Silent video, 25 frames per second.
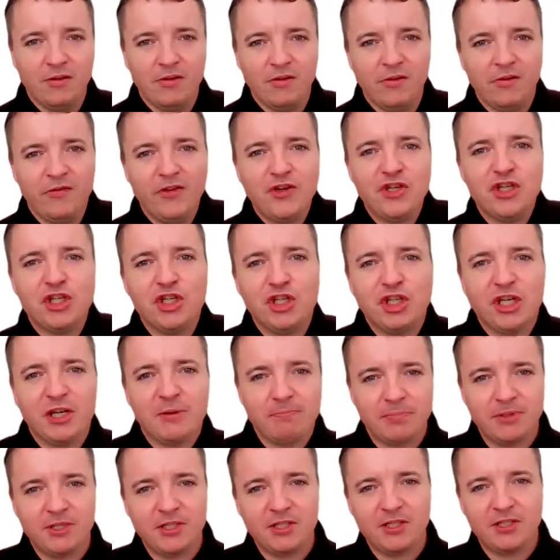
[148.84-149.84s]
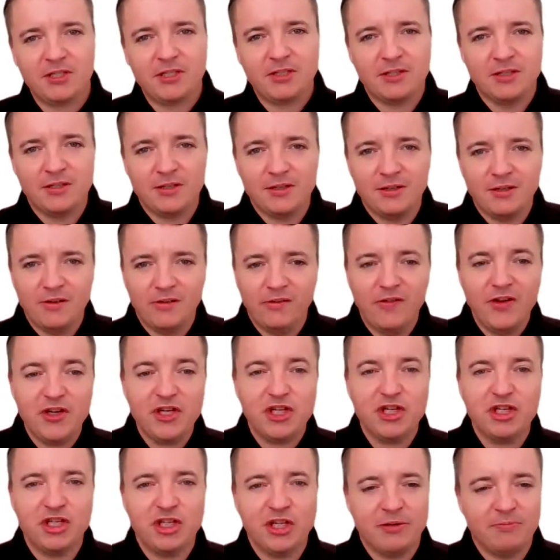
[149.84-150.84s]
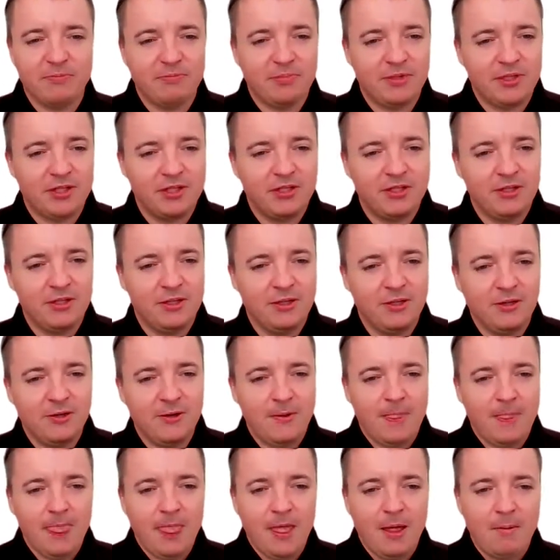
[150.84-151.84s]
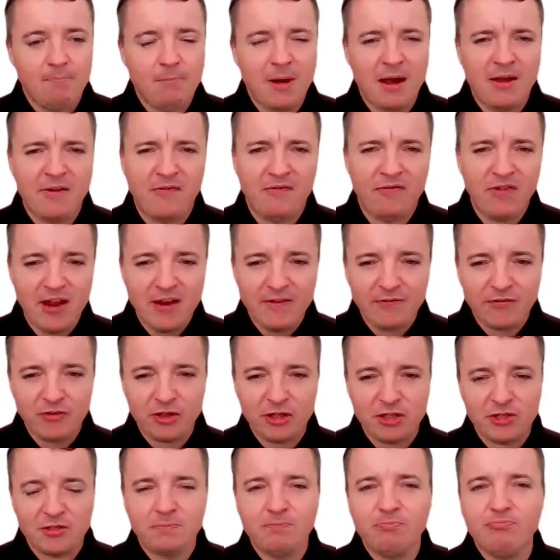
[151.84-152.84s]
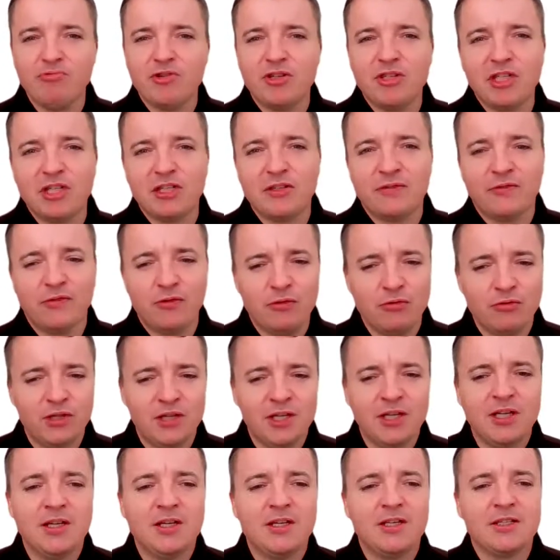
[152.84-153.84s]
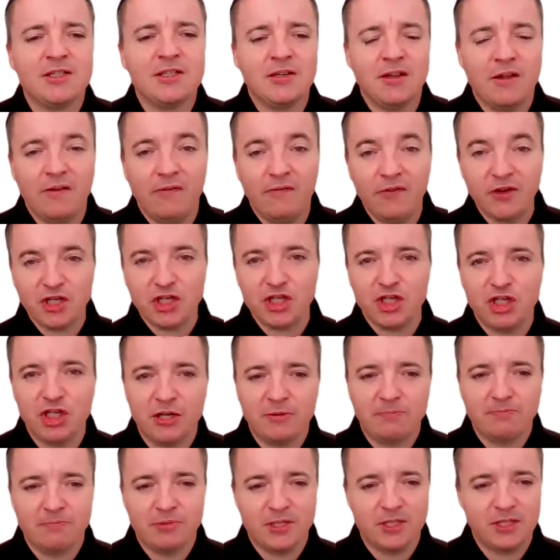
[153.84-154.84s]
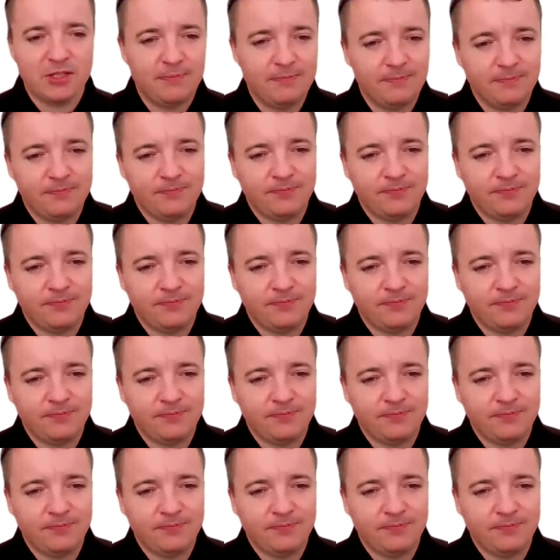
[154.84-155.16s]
Fish and chips. Fish and chips. My favorite British food is fish and chips.